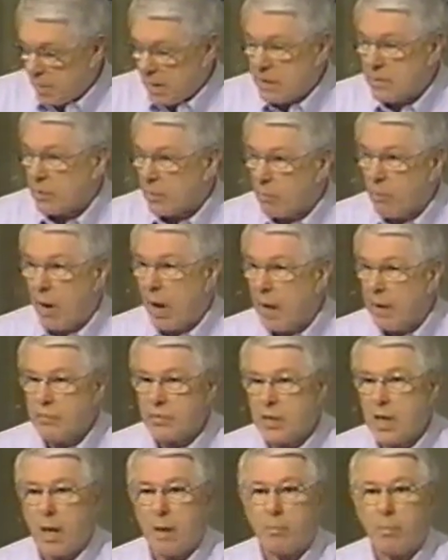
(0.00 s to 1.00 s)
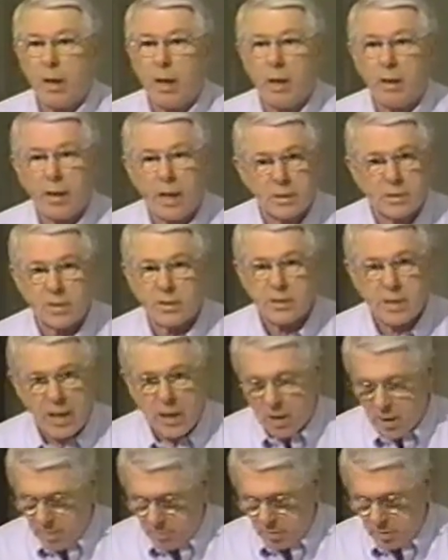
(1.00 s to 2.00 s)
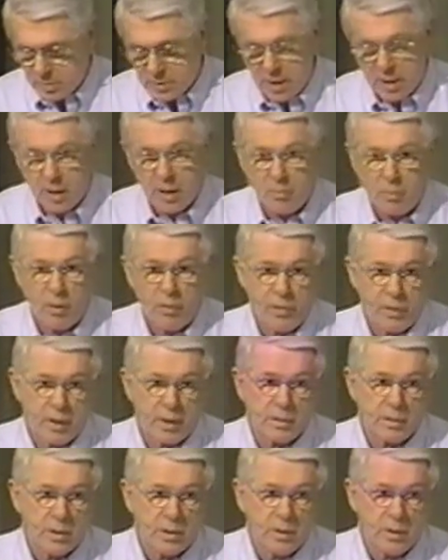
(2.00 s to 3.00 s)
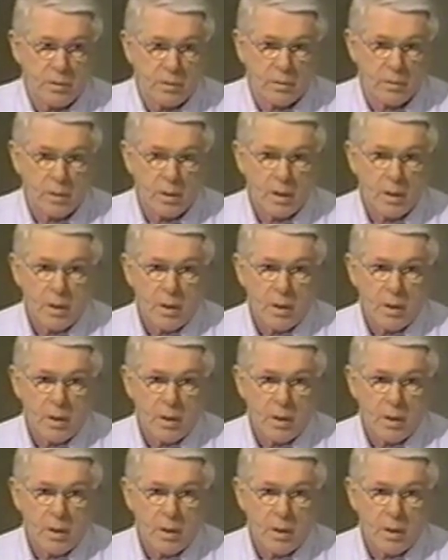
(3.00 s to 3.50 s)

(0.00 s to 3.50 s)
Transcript: beat their wives up, and that's a terrible, terrible thing to do.